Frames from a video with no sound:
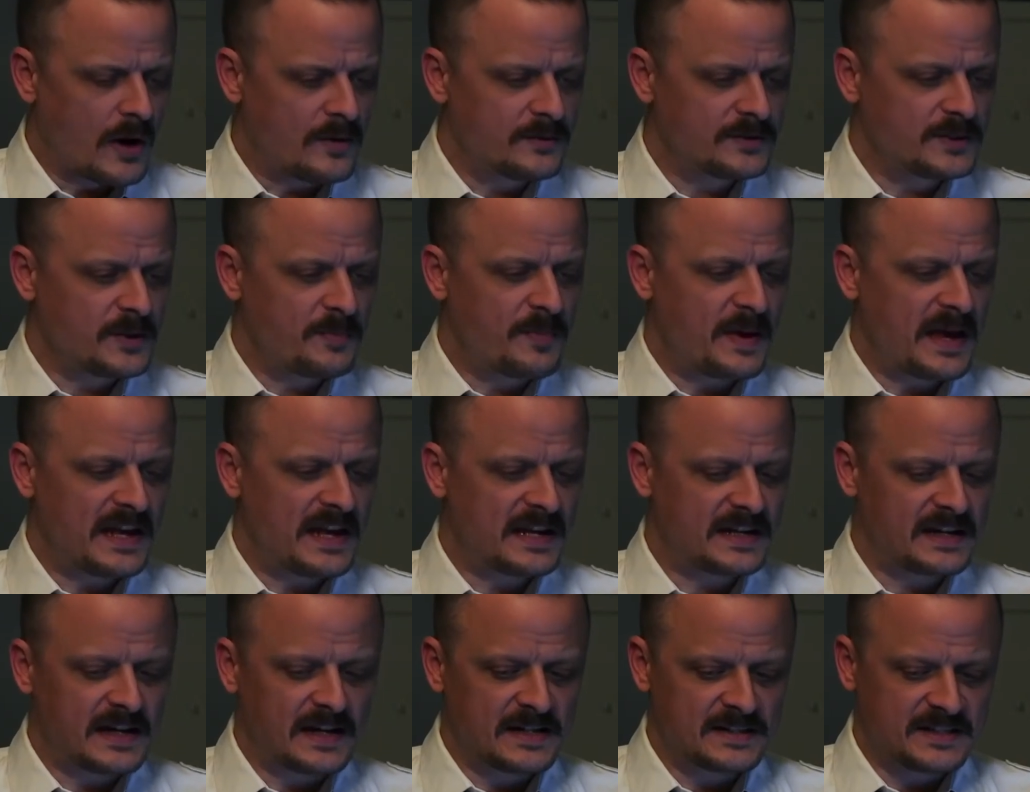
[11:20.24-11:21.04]
Why would the
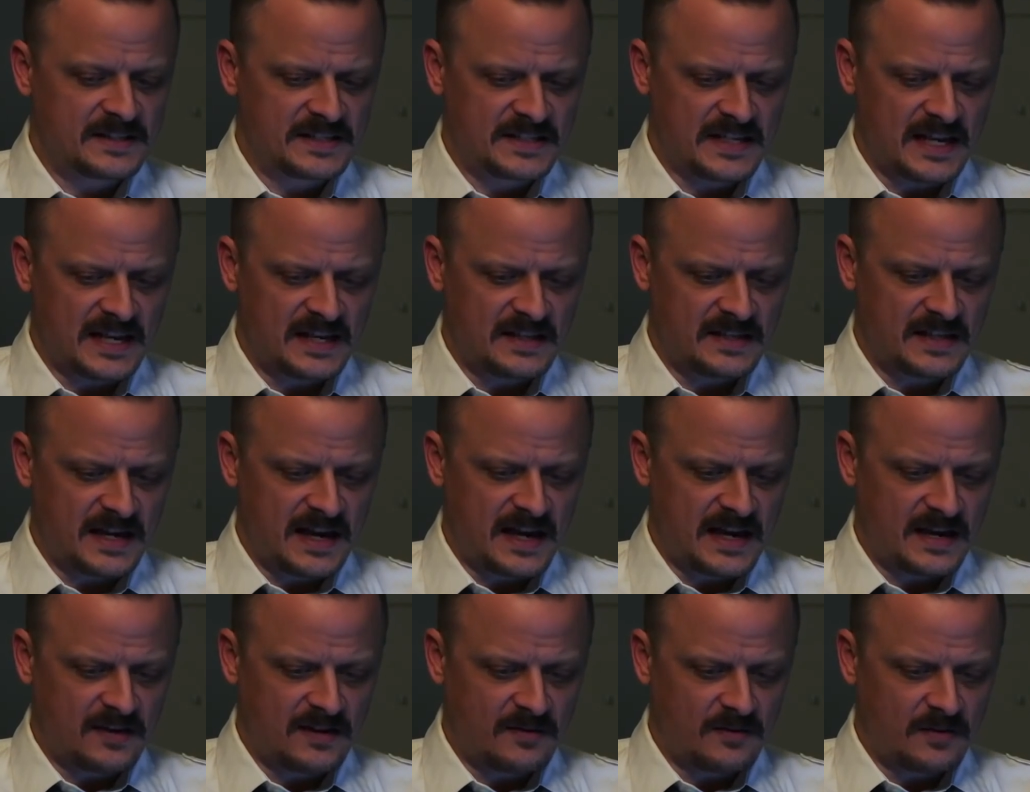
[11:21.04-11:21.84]
Pentagon say
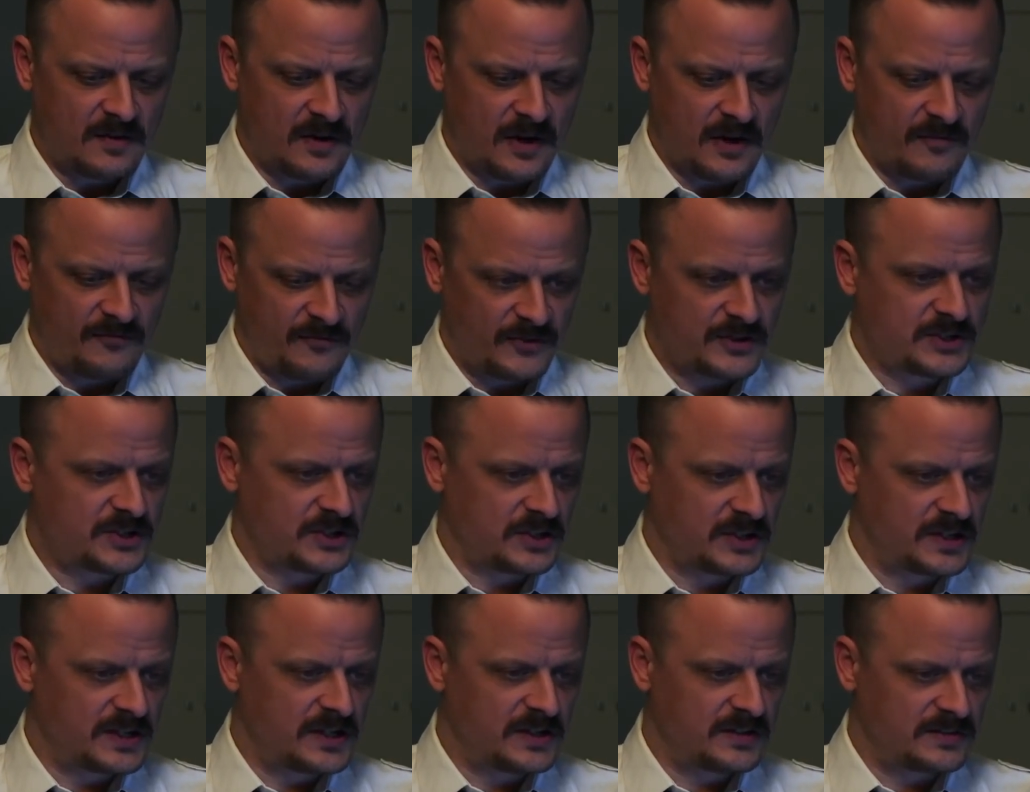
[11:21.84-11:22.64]
that
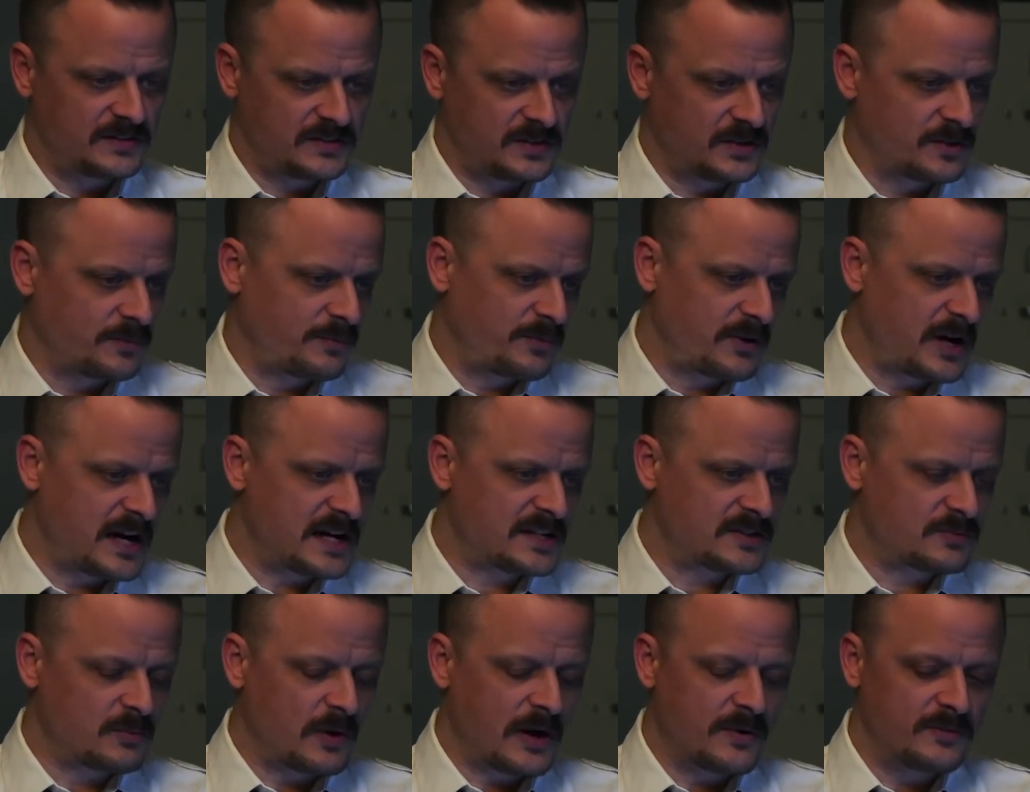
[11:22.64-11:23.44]
officially to the
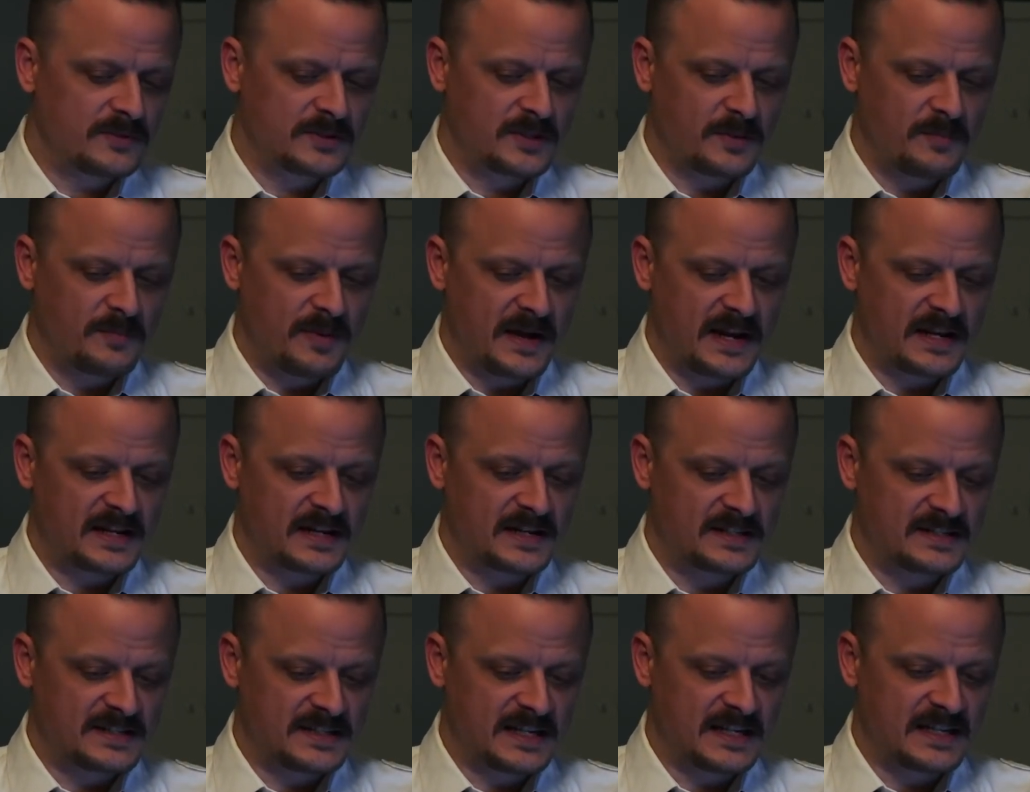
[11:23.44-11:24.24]
press? Why would the
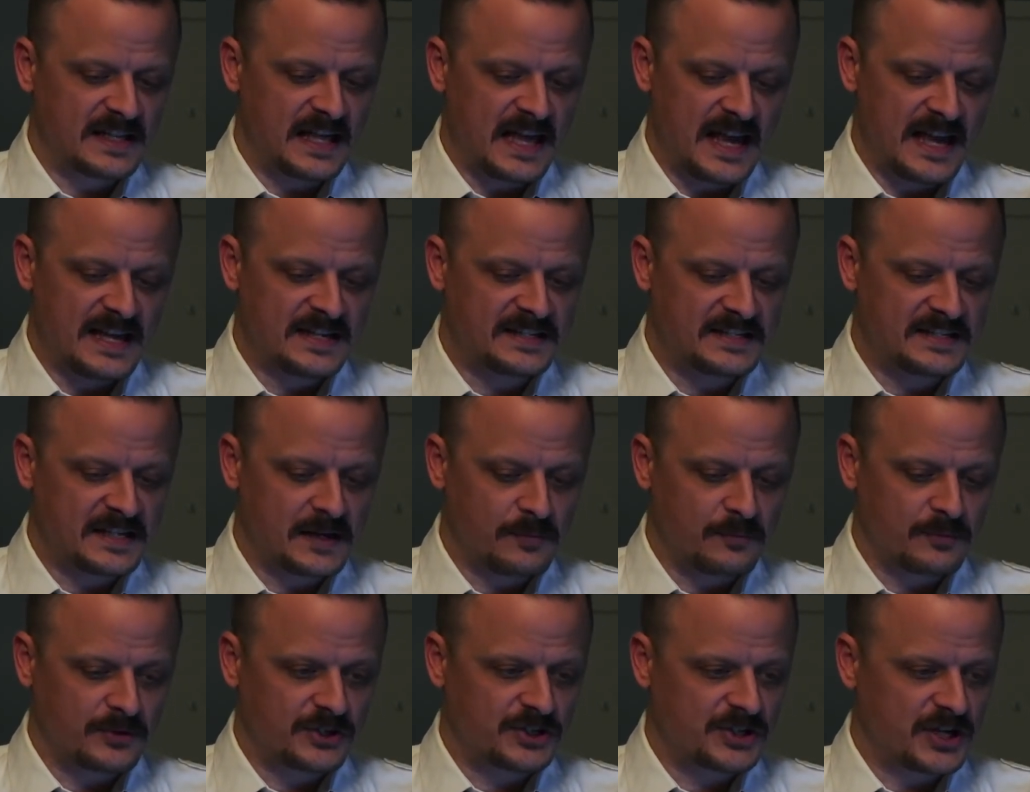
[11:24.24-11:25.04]
Pentagon say that
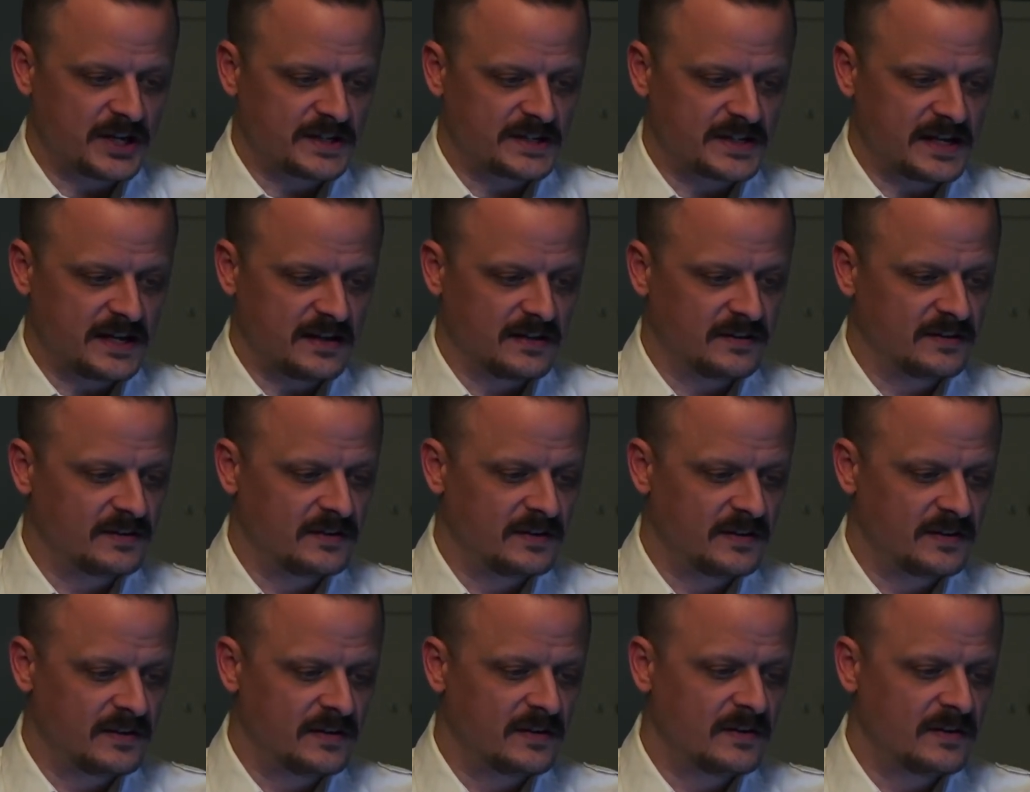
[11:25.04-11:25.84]
ATIP was shut down?